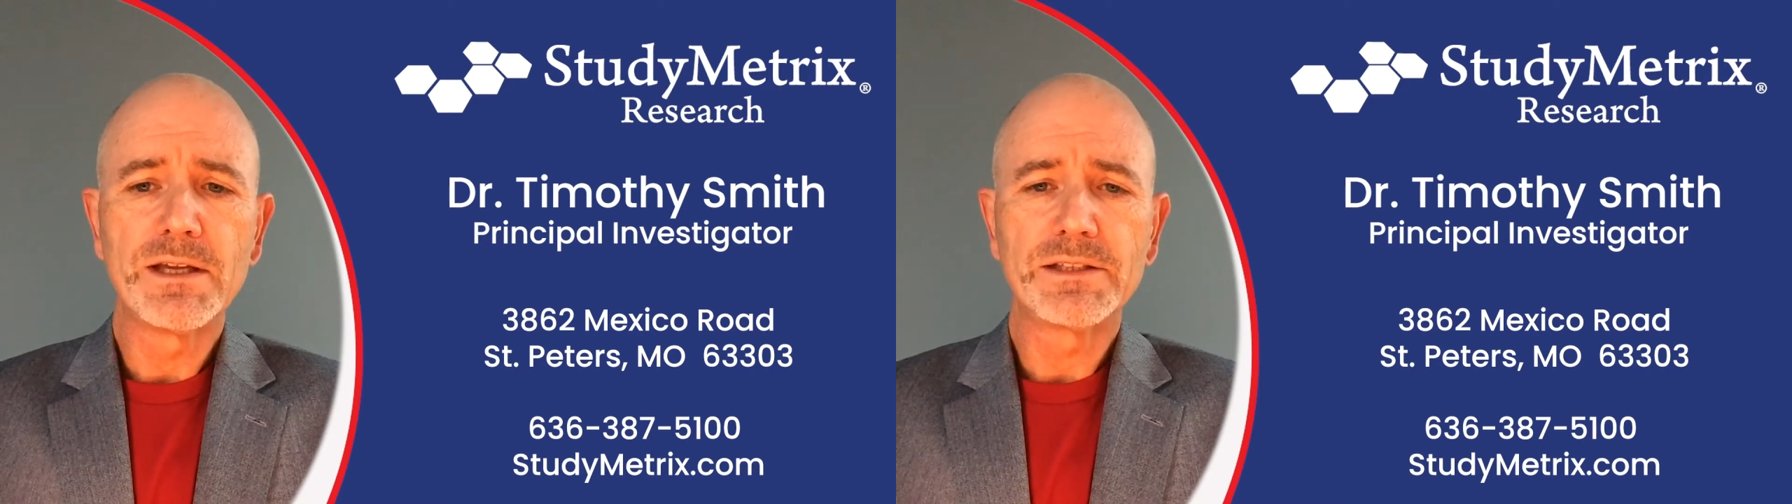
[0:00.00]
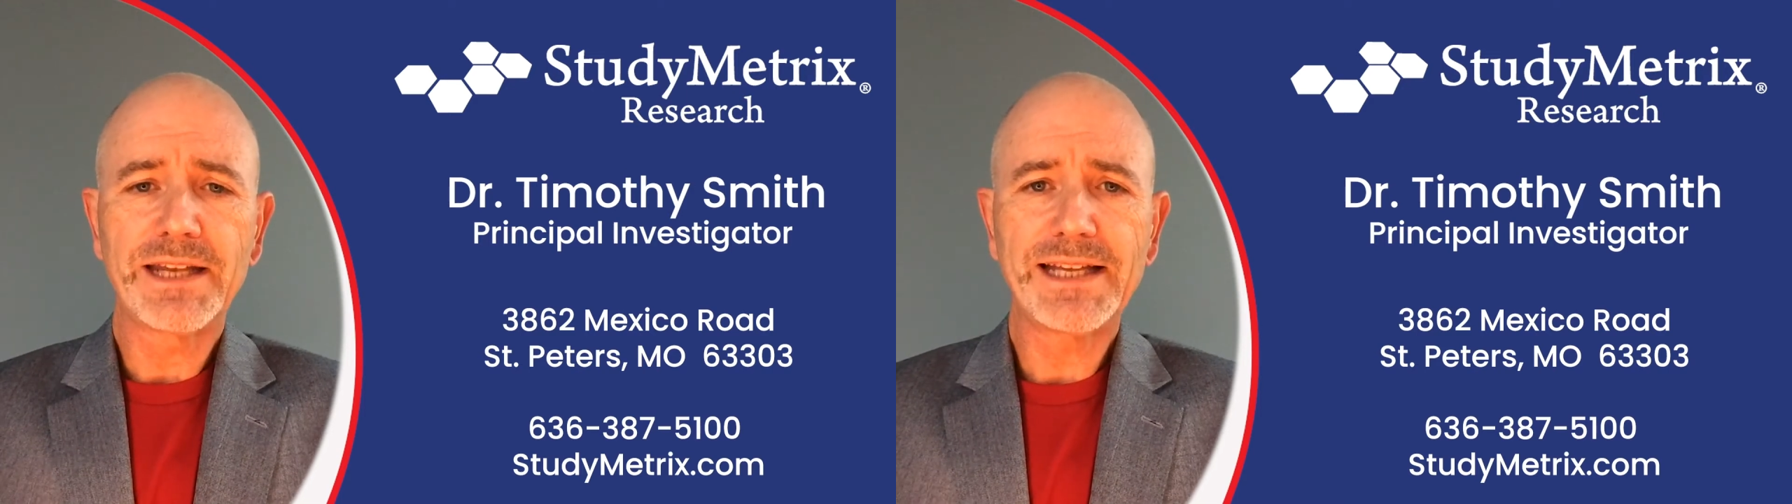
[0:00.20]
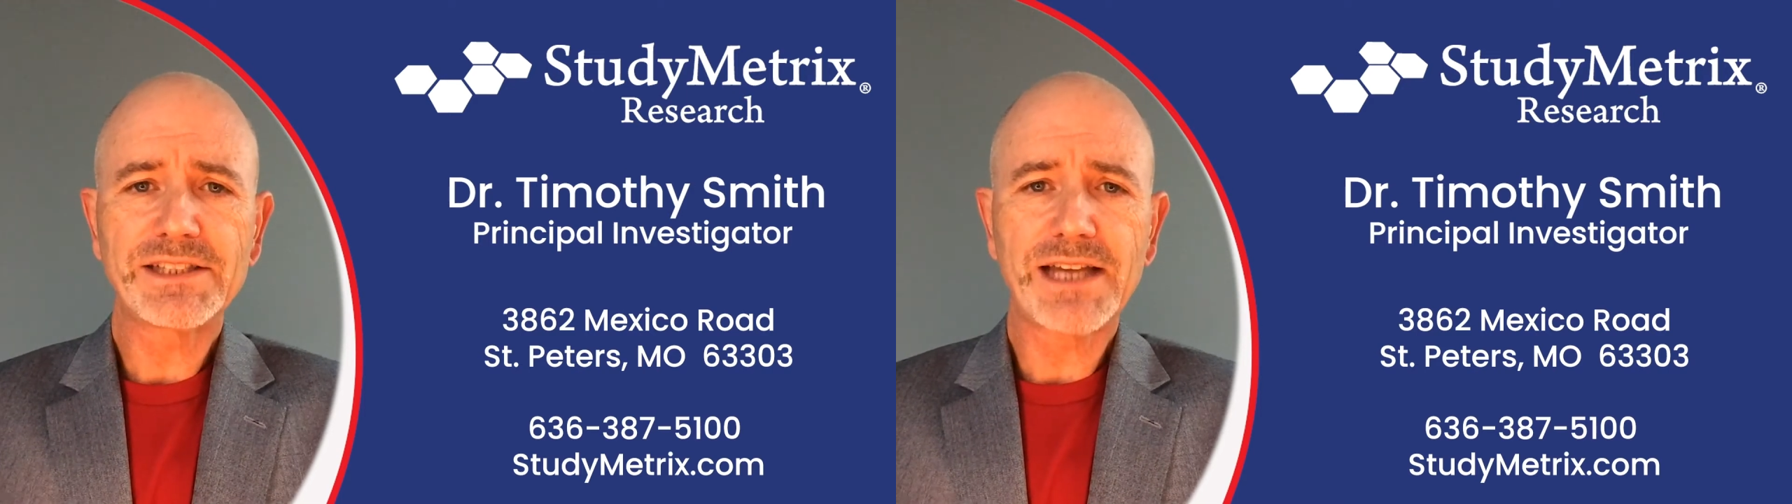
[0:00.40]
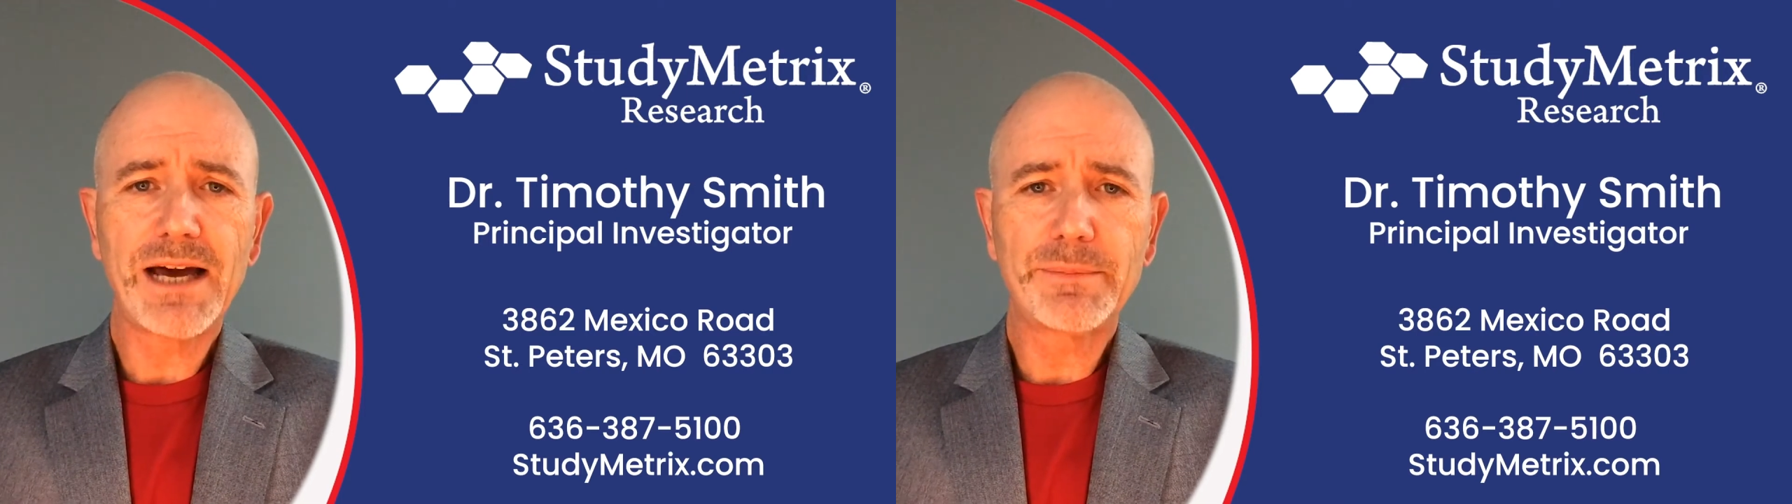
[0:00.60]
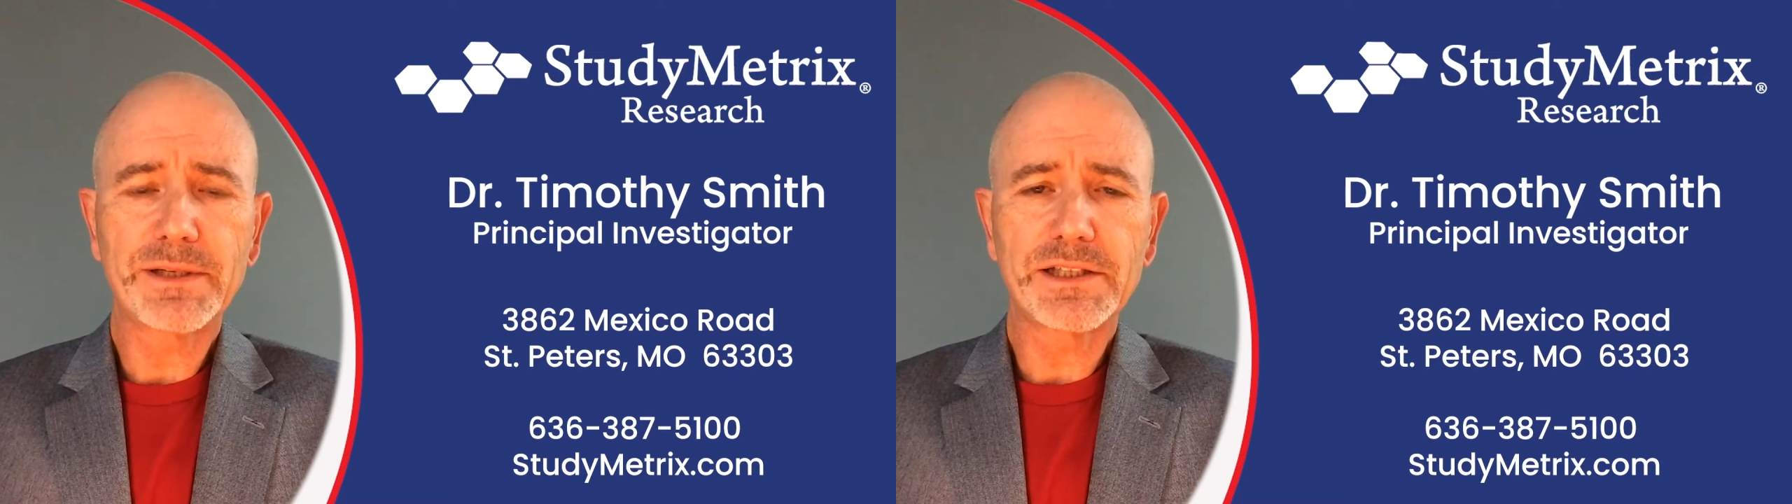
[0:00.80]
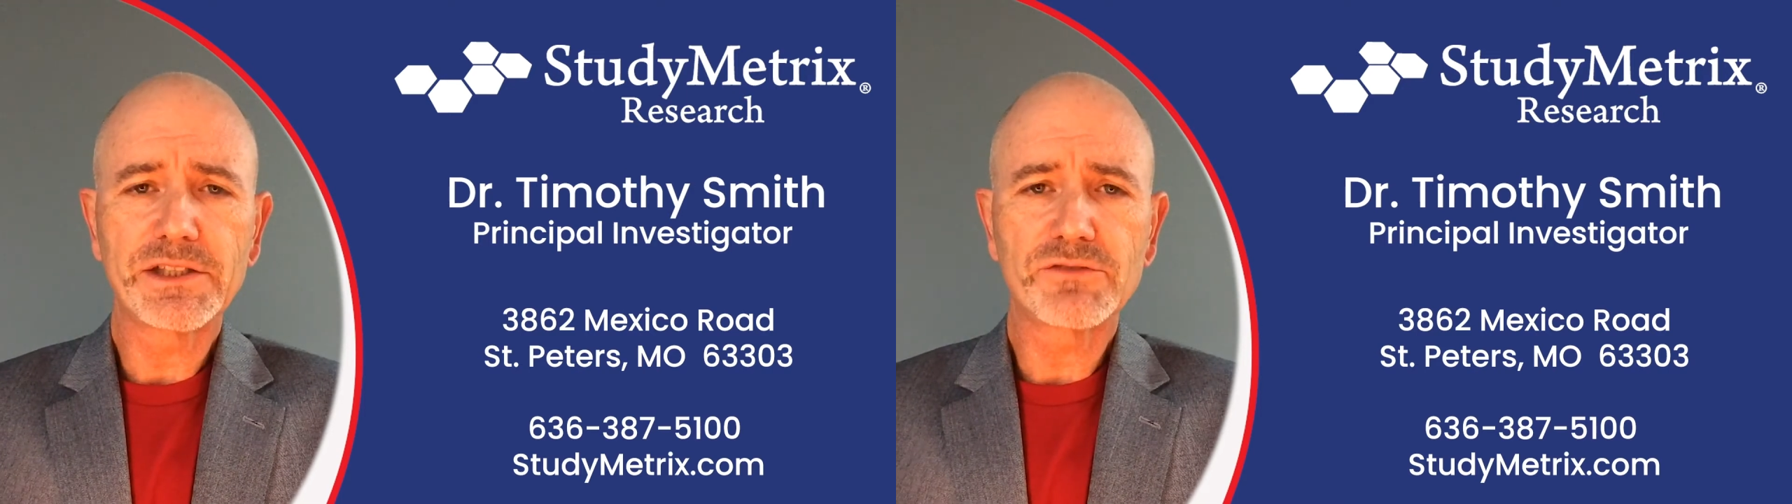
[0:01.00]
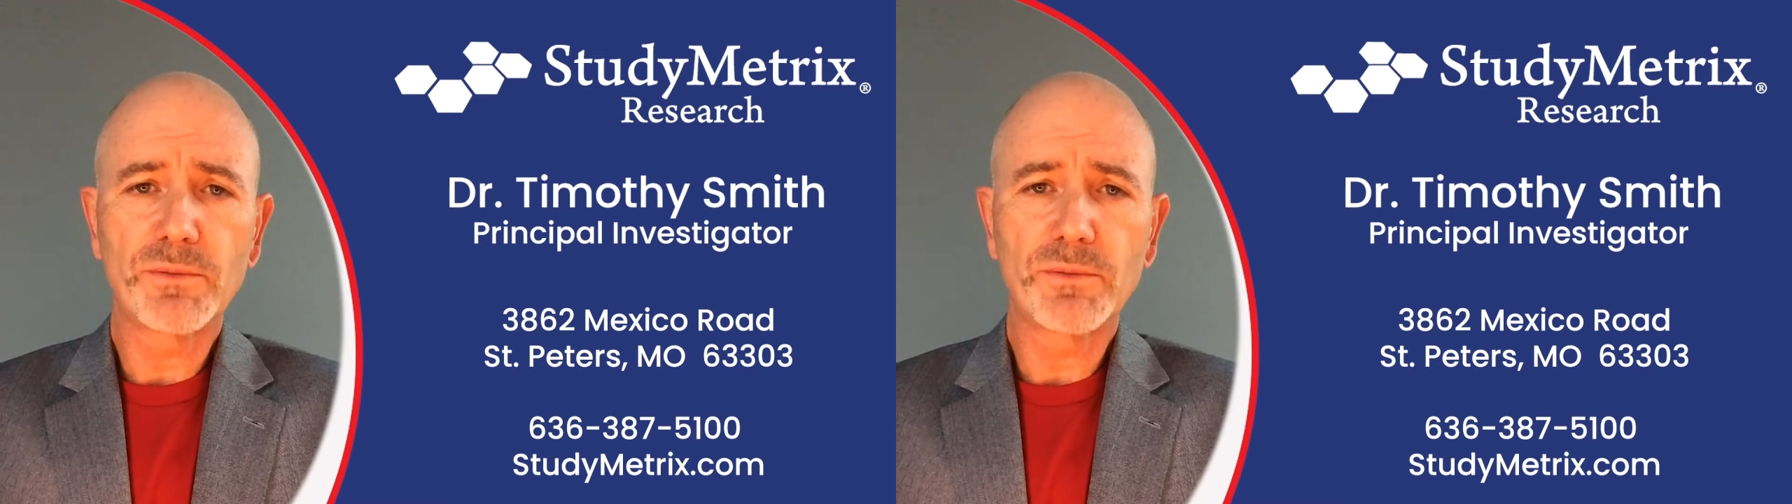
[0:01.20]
Today's topic is